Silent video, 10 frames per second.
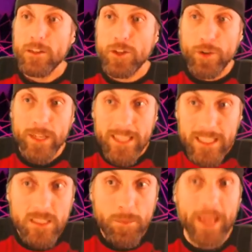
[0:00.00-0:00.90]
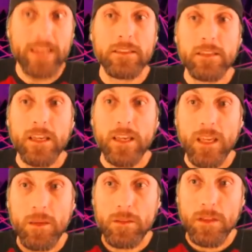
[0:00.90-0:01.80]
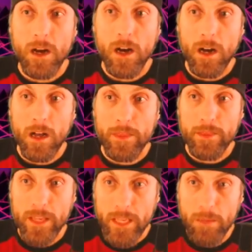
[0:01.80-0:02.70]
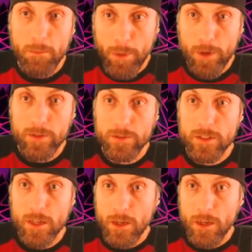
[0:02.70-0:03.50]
During this space, he, uh, the heat burns